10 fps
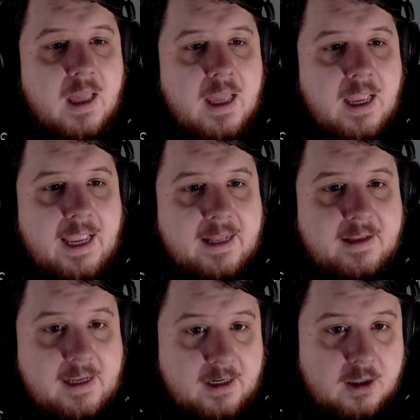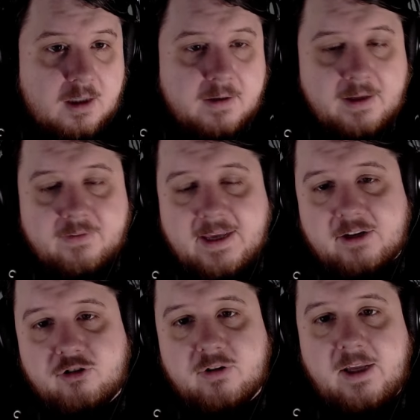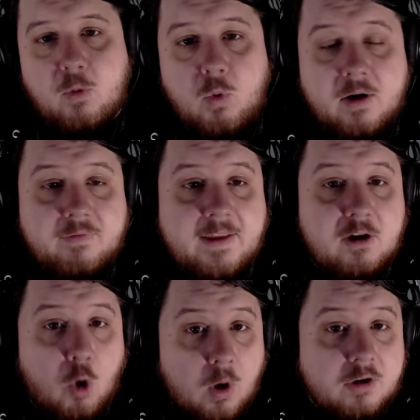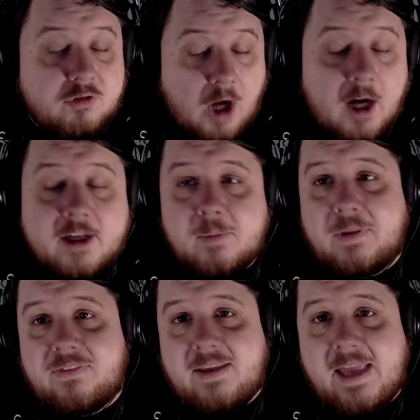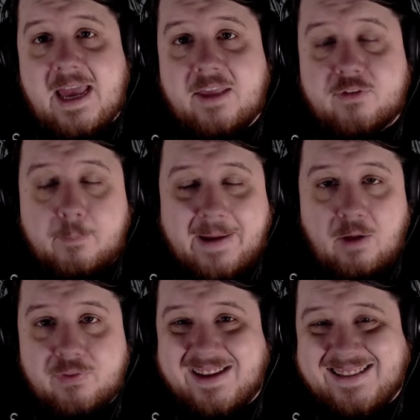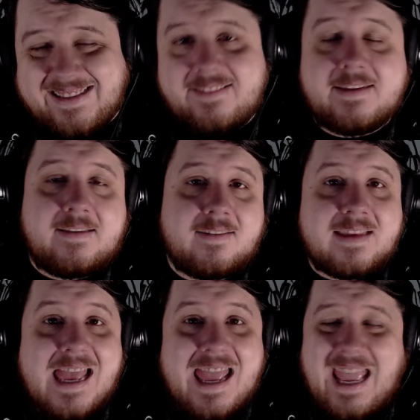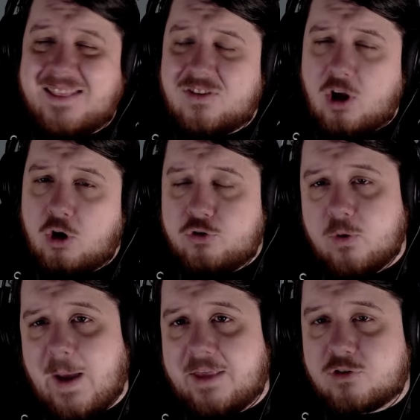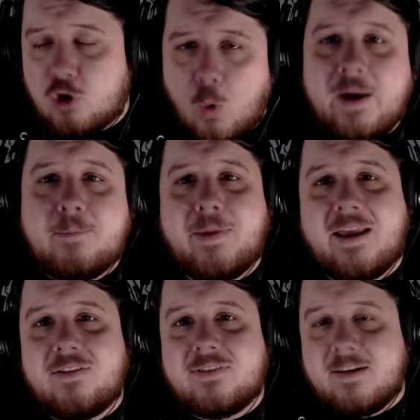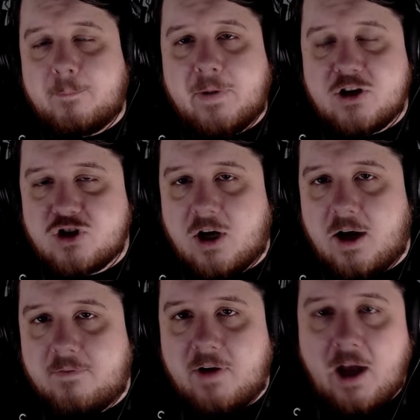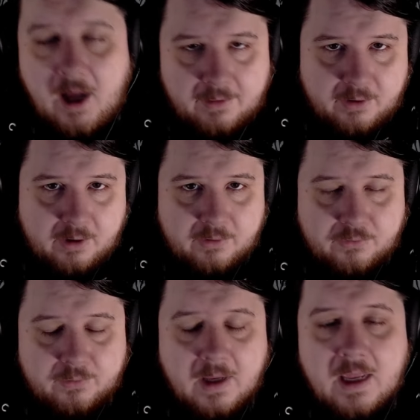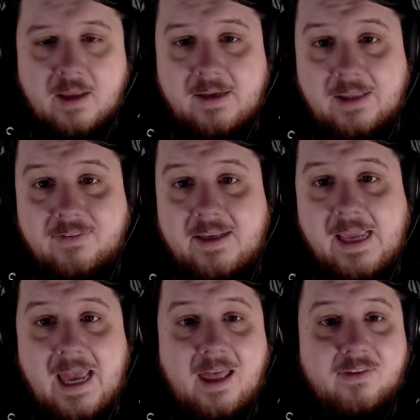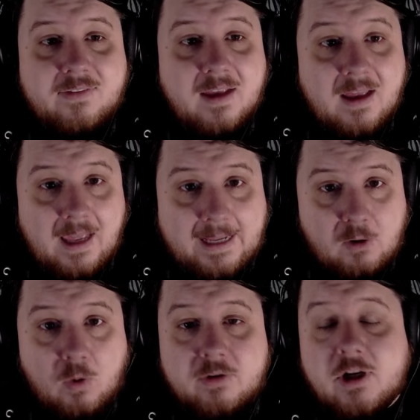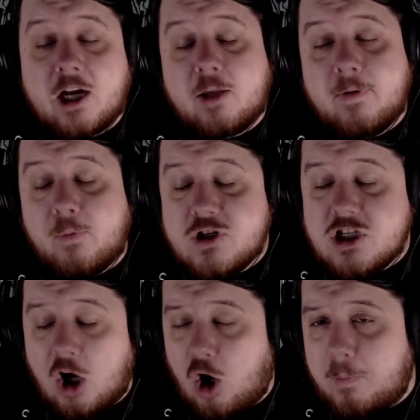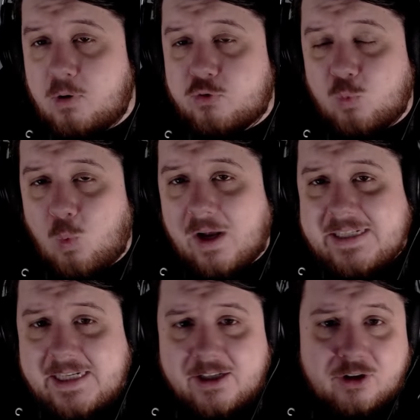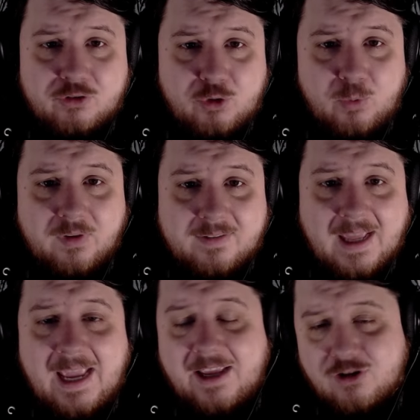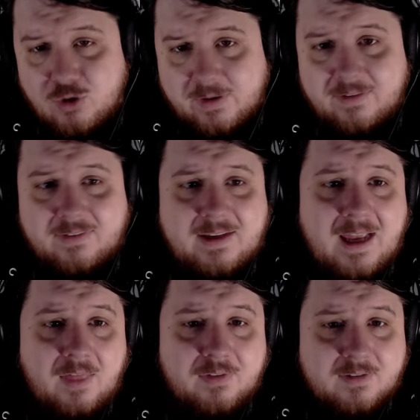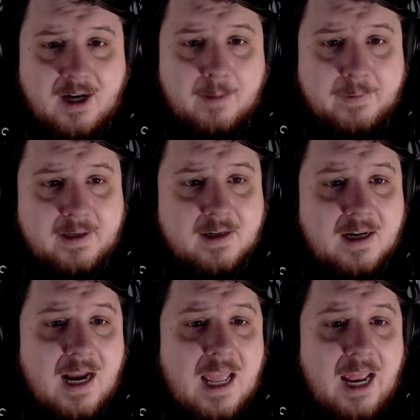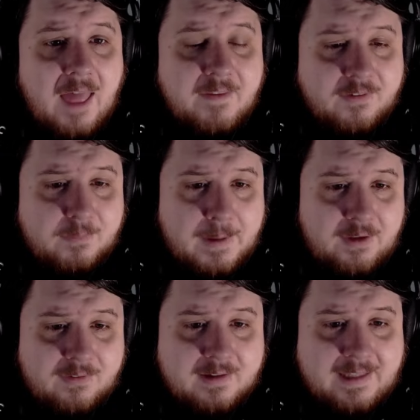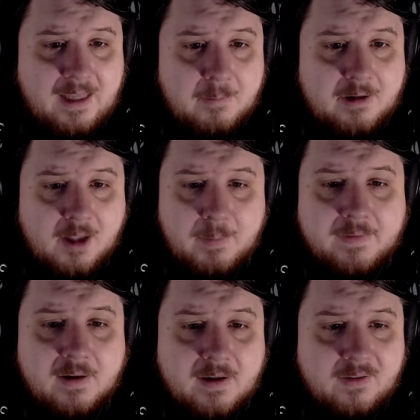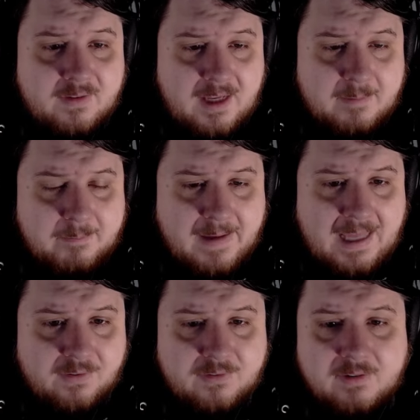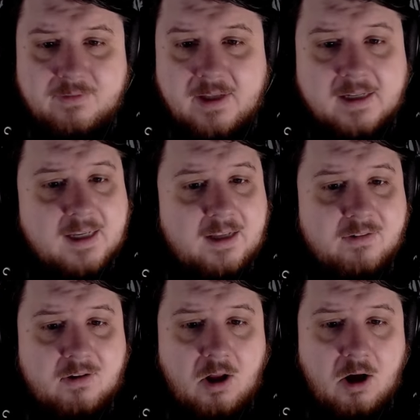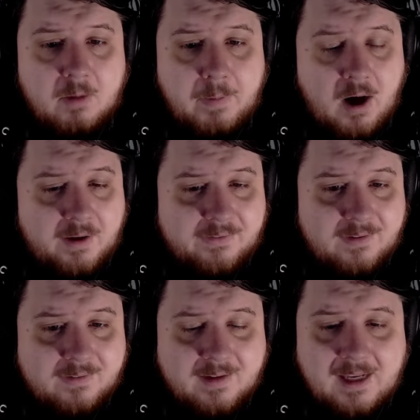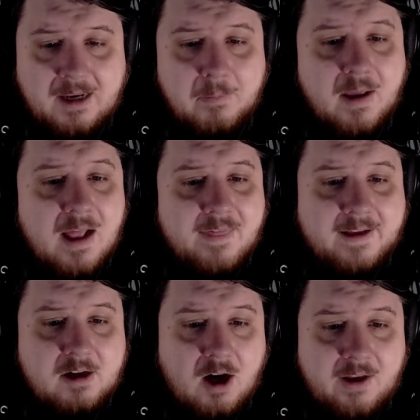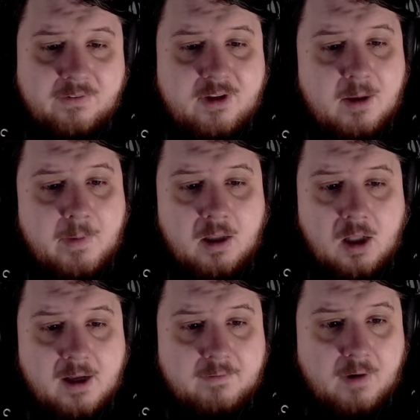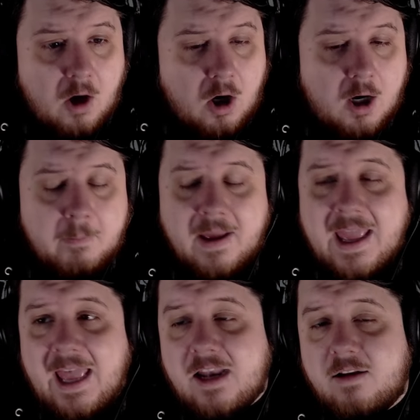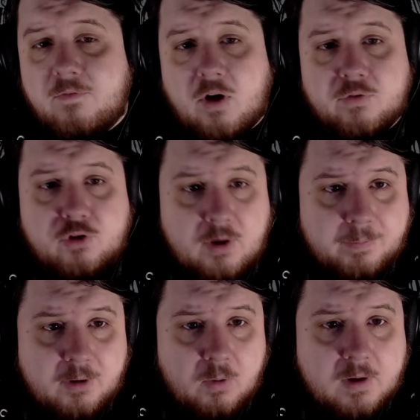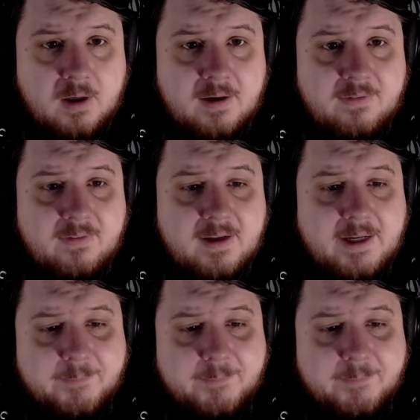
And here is actually one of the court documents he has about the Clintons. And this also has Coinbase and a bunch of others. Yes, he has a court document, which is almost one year to the day, as you can see at the top here. And this is basically him claiming there is a massive decades-long Ponzi scheme that caused him a lot of harm, and it involves cryptocurrency.